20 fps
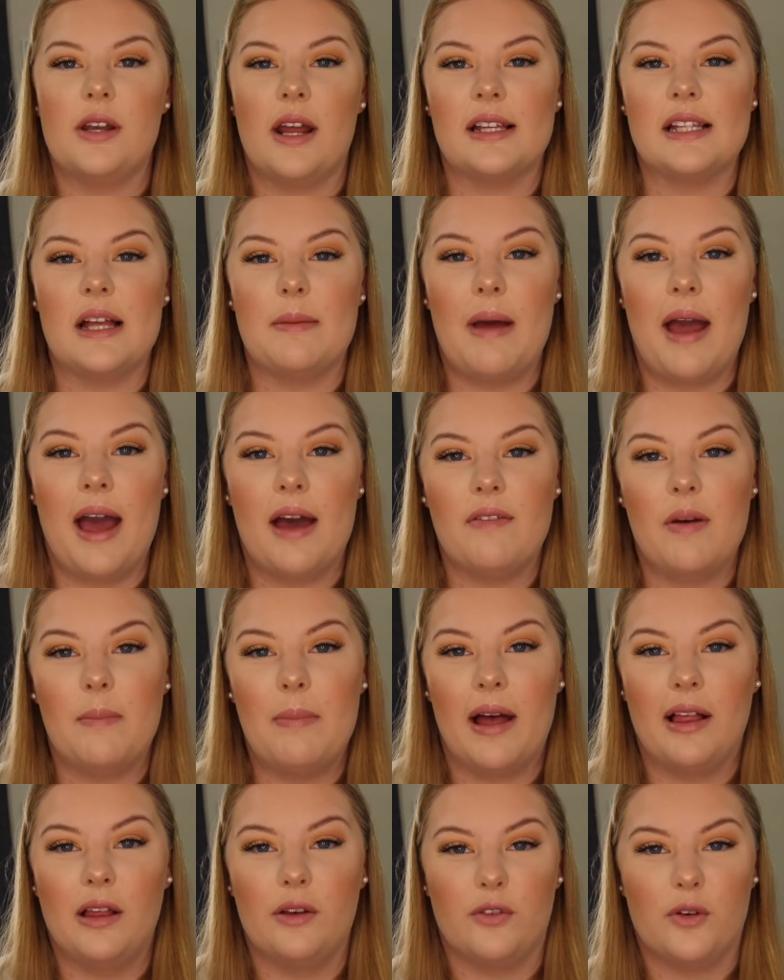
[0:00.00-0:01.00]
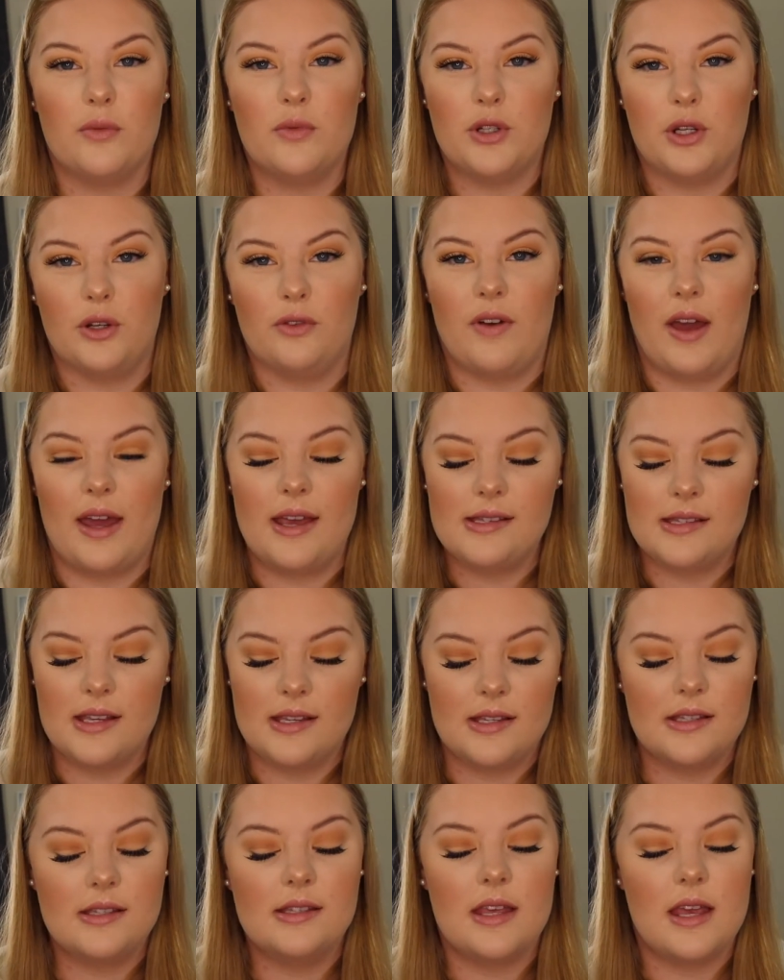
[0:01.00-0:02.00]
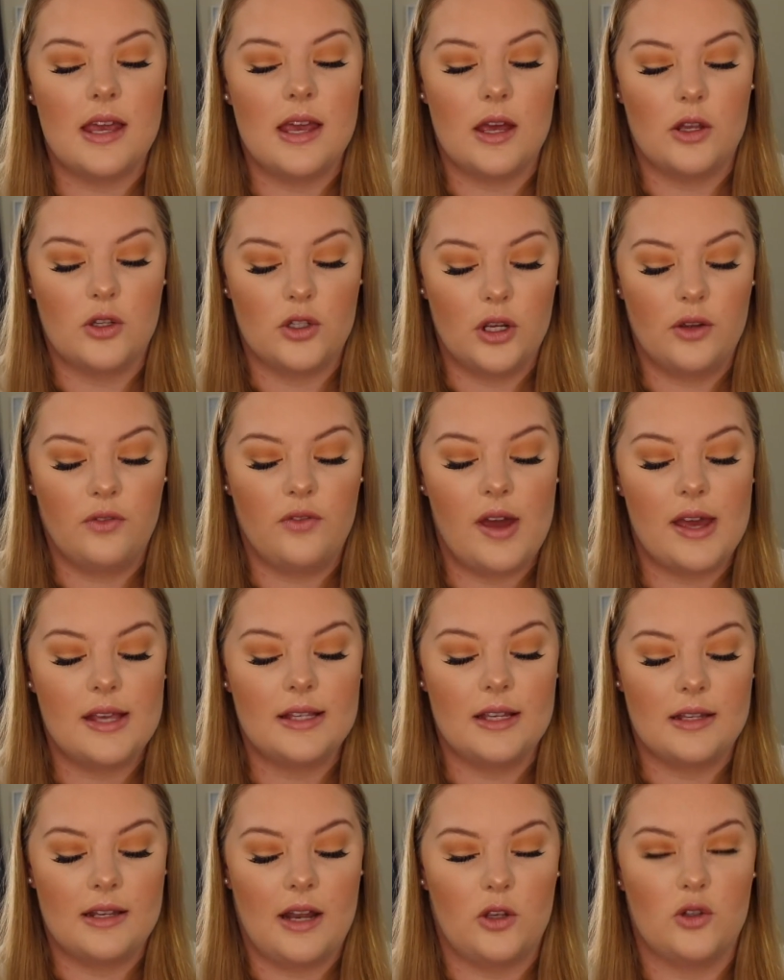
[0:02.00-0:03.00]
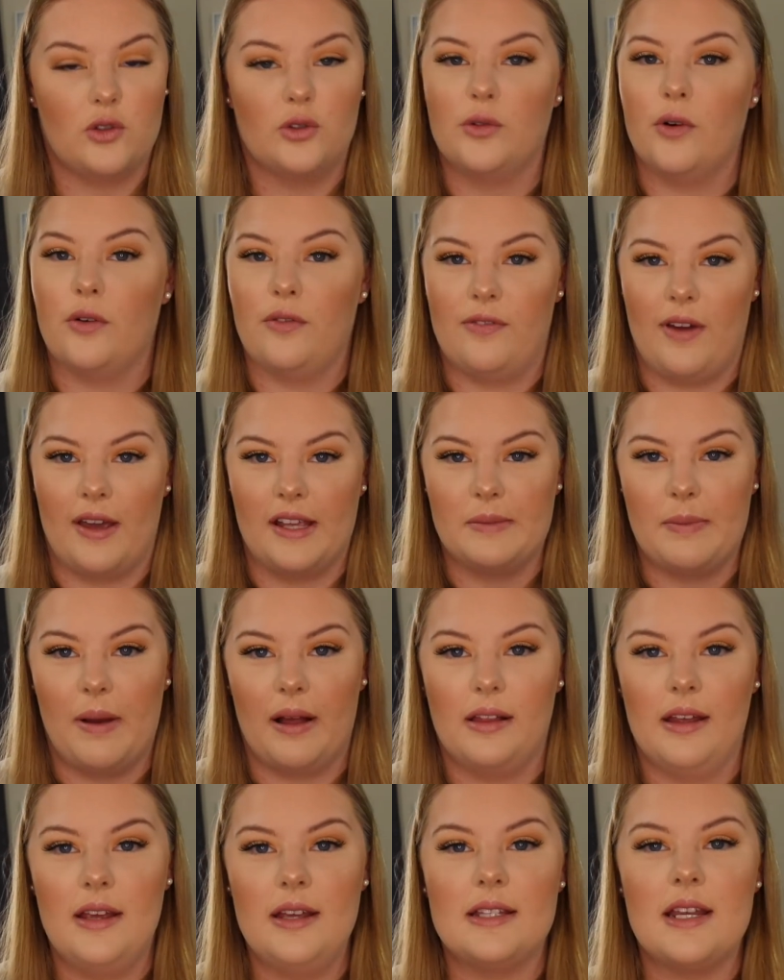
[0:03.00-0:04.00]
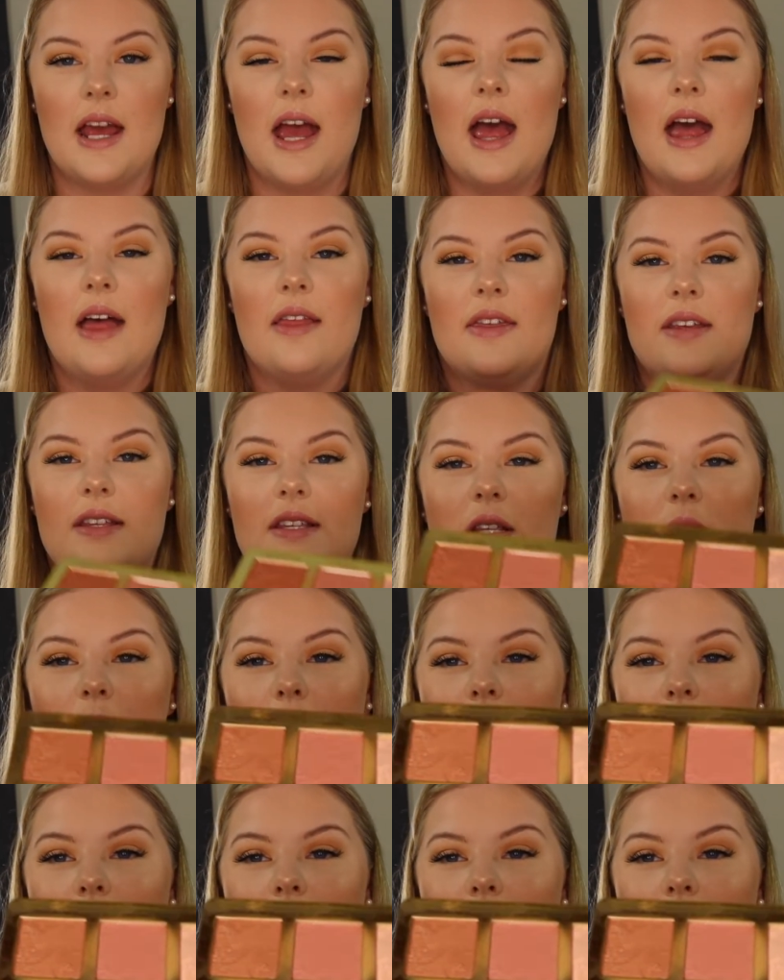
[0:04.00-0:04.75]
next up, I have a palette from Too Faced. This is the Too Faced Natural Face Palette. This is